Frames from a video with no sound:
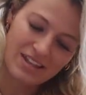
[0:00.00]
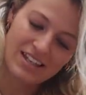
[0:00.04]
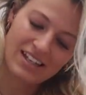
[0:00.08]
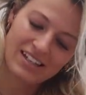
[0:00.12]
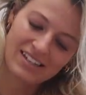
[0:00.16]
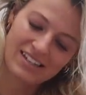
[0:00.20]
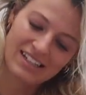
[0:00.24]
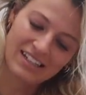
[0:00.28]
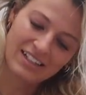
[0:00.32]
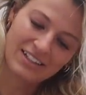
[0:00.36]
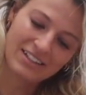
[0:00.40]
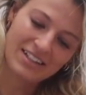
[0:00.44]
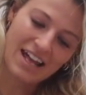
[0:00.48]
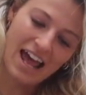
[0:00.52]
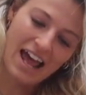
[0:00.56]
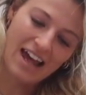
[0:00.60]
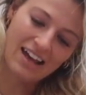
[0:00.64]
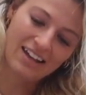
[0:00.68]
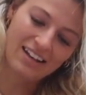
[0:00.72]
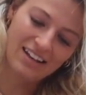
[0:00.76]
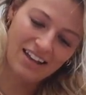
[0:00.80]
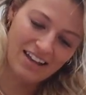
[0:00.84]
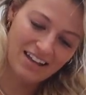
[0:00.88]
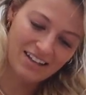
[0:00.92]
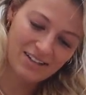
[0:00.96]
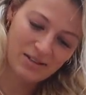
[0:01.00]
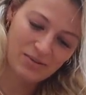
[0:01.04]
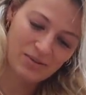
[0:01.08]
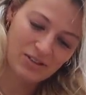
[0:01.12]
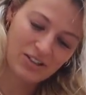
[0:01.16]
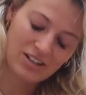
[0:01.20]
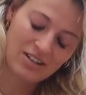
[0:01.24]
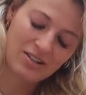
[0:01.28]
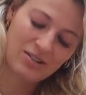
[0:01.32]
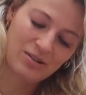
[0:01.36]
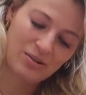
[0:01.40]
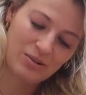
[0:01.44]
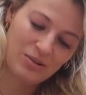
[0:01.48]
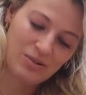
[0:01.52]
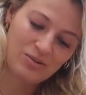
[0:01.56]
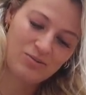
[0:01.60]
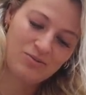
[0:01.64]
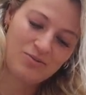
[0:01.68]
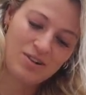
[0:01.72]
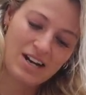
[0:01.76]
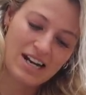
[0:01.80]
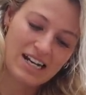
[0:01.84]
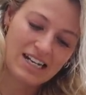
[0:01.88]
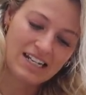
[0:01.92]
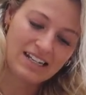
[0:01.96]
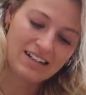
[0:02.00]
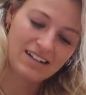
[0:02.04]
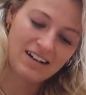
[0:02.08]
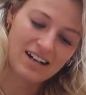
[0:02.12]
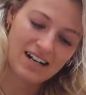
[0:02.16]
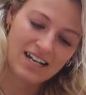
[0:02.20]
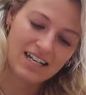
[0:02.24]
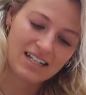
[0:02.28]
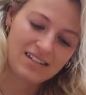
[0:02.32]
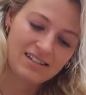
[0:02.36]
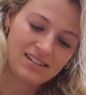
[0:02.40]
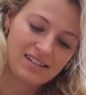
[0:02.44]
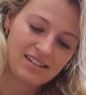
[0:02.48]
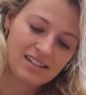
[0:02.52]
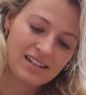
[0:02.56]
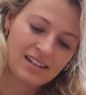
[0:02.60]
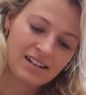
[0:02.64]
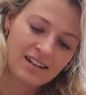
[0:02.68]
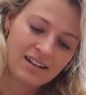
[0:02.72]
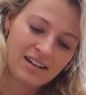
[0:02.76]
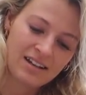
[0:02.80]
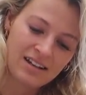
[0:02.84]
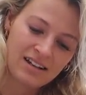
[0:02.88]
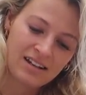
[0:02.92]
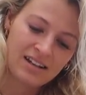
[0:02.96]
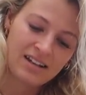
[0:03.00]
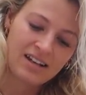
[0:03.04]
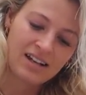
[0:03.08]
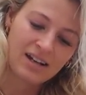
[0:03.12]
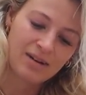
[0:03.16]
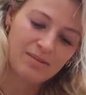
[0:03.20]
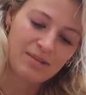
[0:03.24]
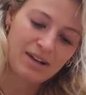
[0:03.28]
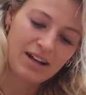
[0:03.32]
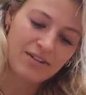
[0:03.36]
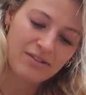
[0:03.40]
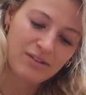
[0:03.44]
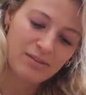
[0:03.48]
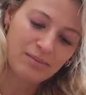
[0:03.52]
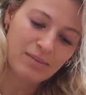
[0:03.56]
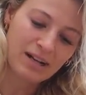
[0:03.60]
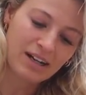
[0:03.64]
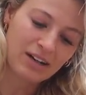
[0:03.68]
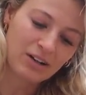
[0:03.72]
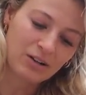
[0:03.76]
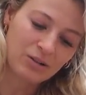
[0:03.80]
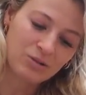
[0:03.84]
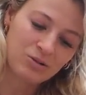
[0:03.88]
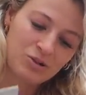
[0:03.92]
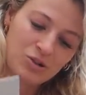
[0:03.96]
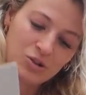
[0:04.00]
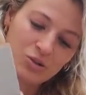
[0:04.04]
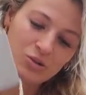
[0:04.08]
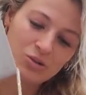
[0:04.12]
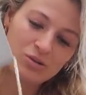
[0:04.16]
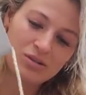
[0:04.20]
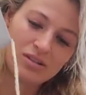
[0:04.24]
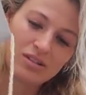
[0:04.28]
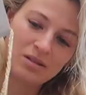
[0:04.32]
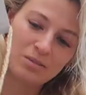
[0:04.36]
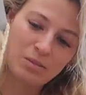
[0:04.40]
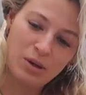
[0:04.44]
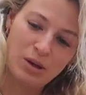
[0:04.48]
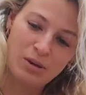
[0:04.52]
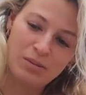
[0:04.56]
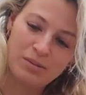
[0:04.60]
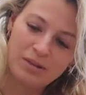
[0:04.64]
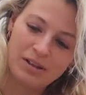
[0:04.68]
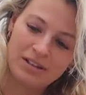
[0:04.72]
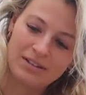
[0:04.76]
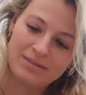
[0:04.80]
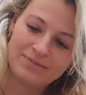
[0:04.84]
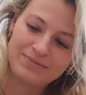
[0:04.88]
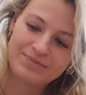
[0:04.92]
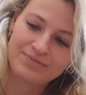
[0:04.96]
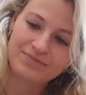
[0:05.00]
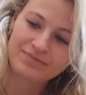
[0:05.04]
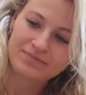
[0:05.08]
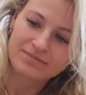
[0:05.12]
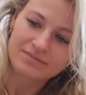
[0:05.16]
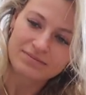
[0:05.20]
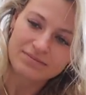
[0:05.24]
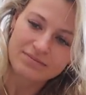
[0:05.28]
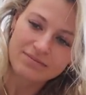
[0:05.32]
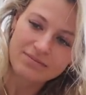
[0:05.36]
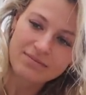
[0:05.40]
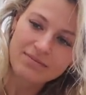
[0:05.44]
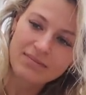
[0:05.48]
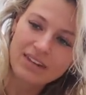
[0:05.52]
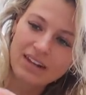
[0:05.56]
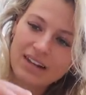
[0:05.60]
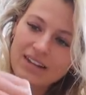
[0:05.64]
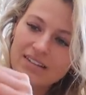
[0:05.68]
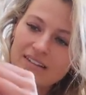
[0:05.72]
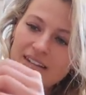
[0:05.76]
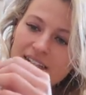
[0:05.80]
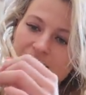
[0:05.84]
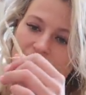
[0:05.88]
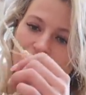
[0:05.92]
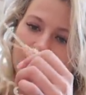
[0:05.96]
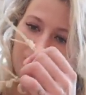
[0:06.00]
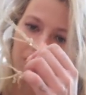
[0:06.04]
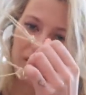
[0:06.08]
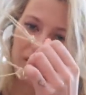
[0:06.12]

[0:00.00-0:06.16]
this little necklace, which I thought was really nice. I'm loving my gold jewels at the moment. And this